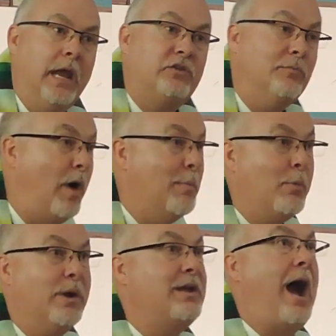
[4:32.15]
It's a
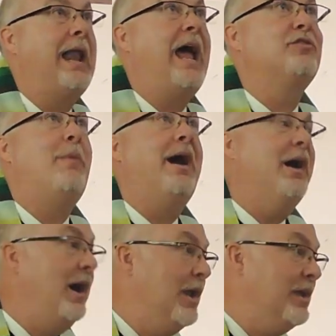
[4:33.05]
moment when God has
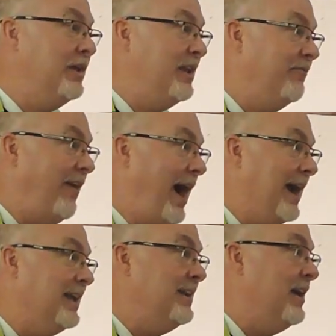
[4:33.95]
my
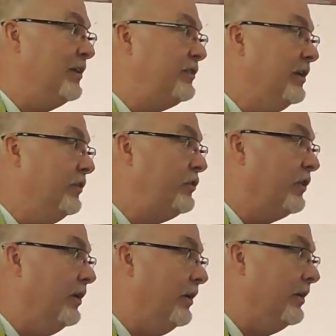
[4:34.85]
undivided
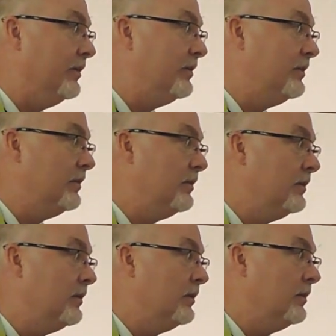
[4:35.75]
attention.
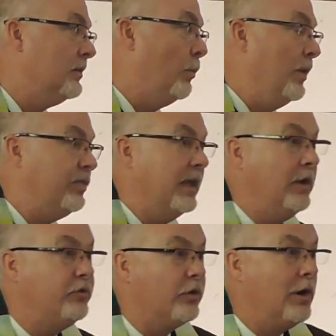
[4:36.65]
When
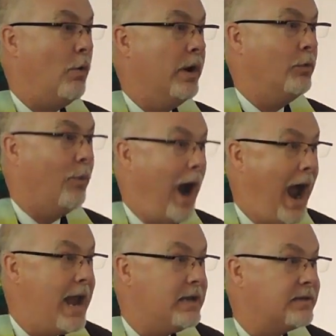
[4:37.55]
things are going
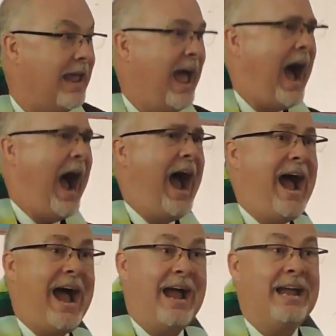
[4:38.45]
right,
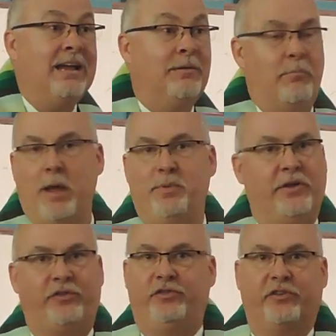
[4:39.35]
I, maybe
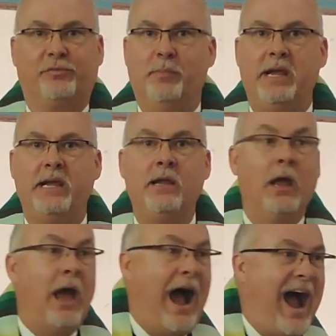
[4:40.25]
it's just
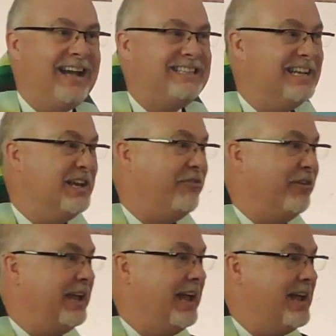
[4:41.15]
me, I tend to
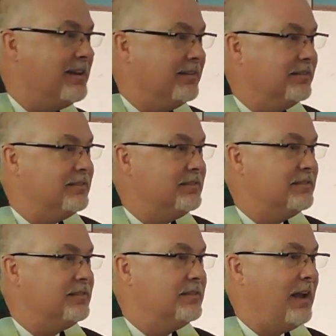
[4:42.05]
forget.
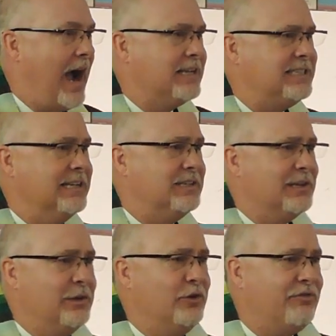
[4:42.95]
I tend
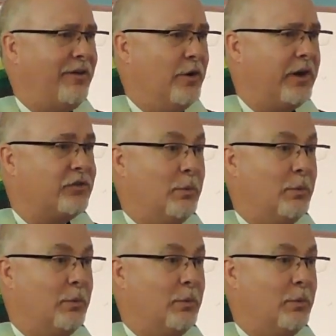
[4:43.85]
to lose focus.